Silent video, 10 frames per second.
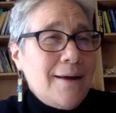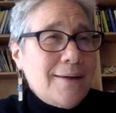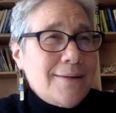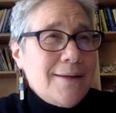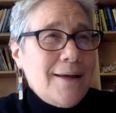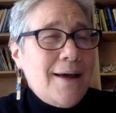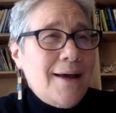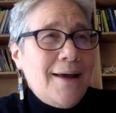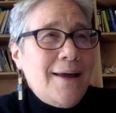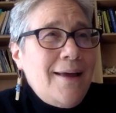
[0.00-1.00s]
I can
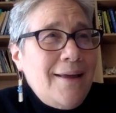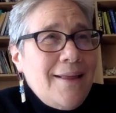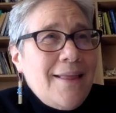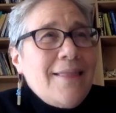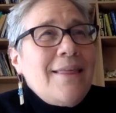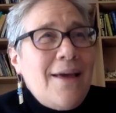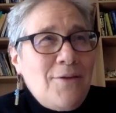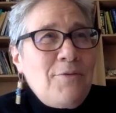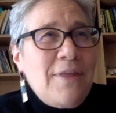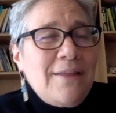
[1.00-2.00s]
I the
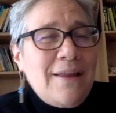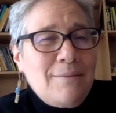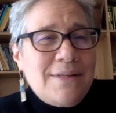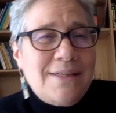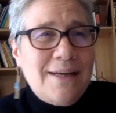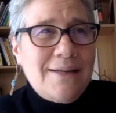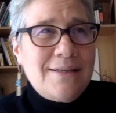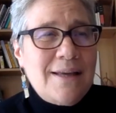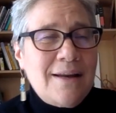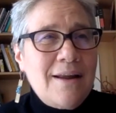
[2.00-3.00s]
other thing that I would say
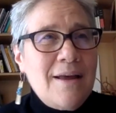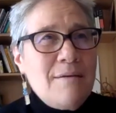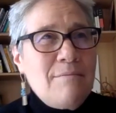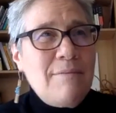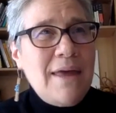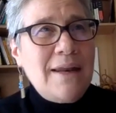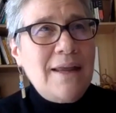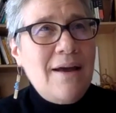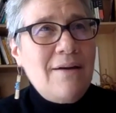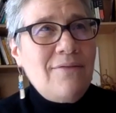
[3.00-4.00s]
is that
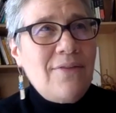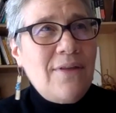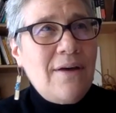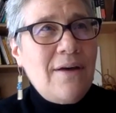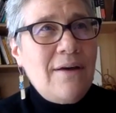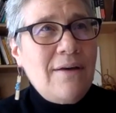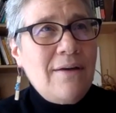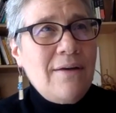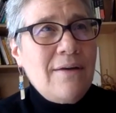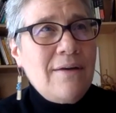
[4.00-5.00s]
many of the
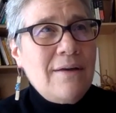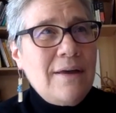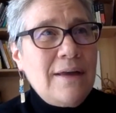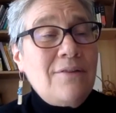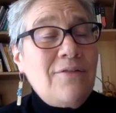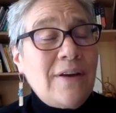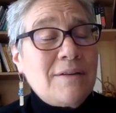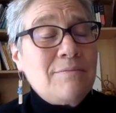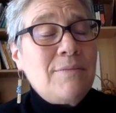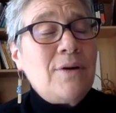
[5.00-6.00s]
and in
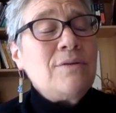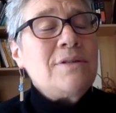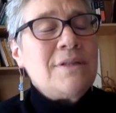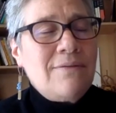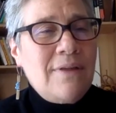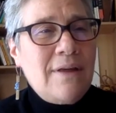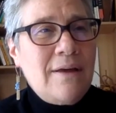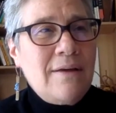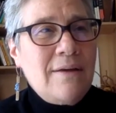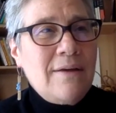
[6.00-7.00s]
fact most of
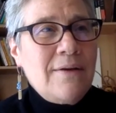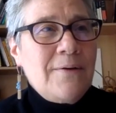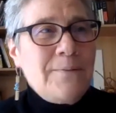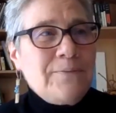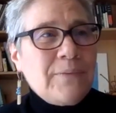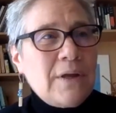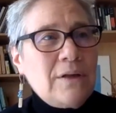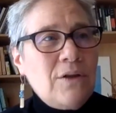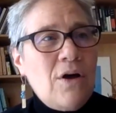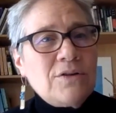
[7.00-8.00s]
the
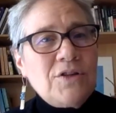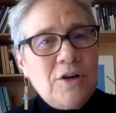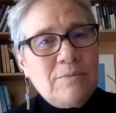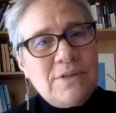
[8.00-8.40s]
long-term